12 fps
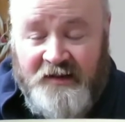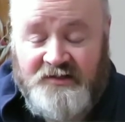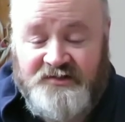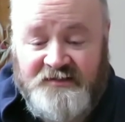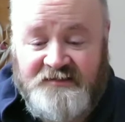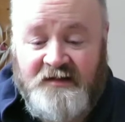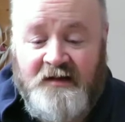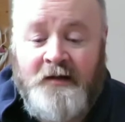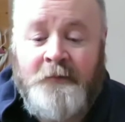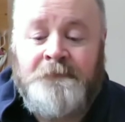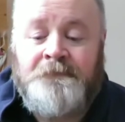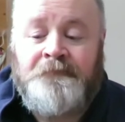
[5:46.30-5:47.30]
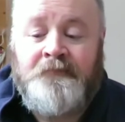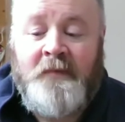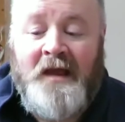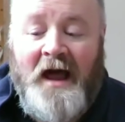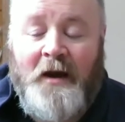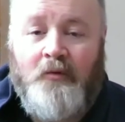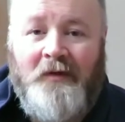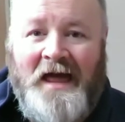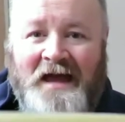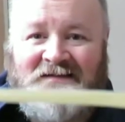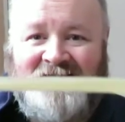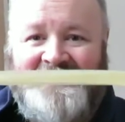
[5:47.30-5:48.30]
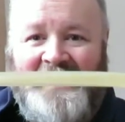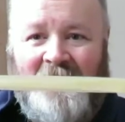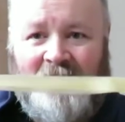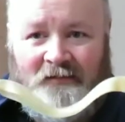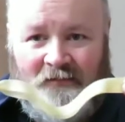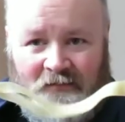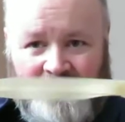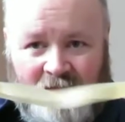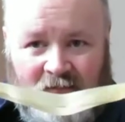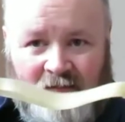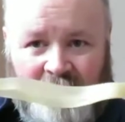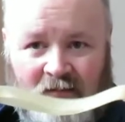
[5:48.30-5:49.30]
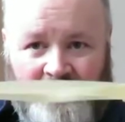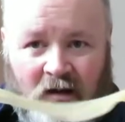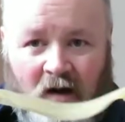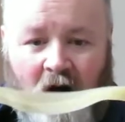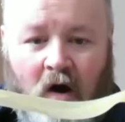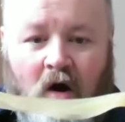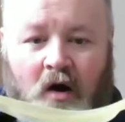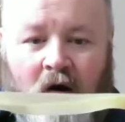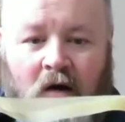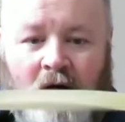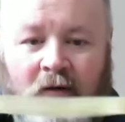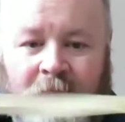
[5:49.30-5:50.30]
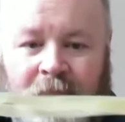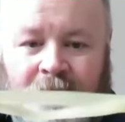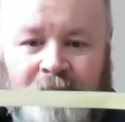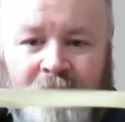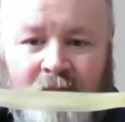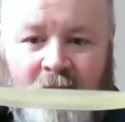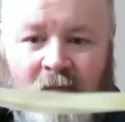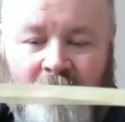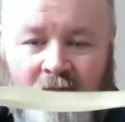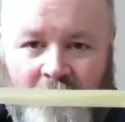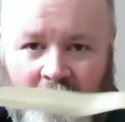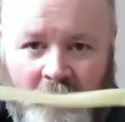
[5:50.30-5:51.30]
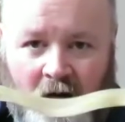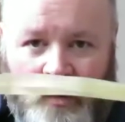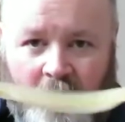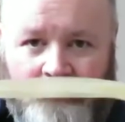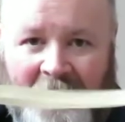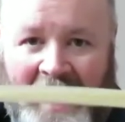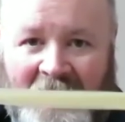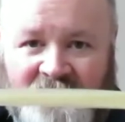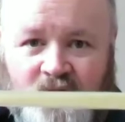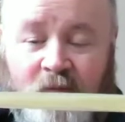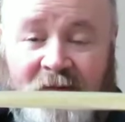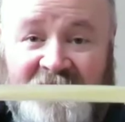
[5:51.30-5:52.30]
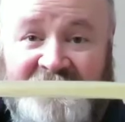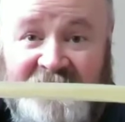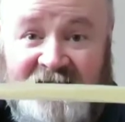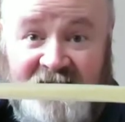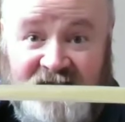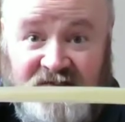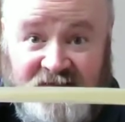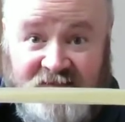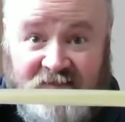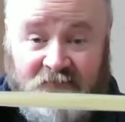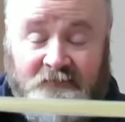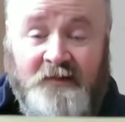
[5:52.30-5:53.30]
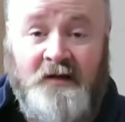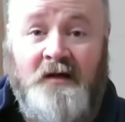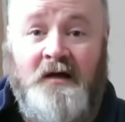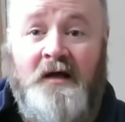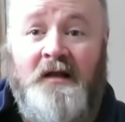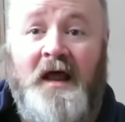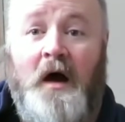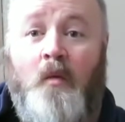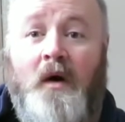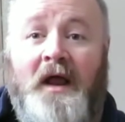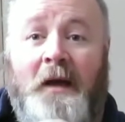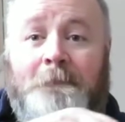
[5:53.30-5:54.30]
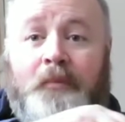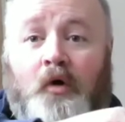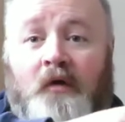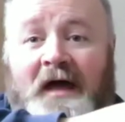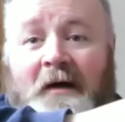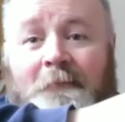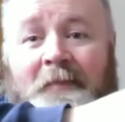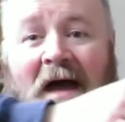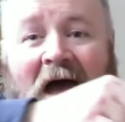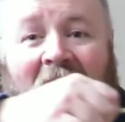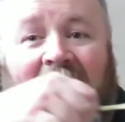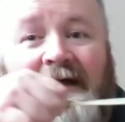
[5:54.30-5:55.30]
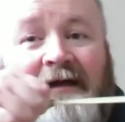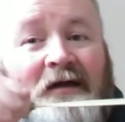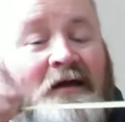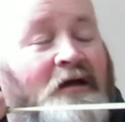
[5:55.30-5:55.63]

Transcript: inches, at a relaxed state, our bands would be 6 inches. Now when I pull that back,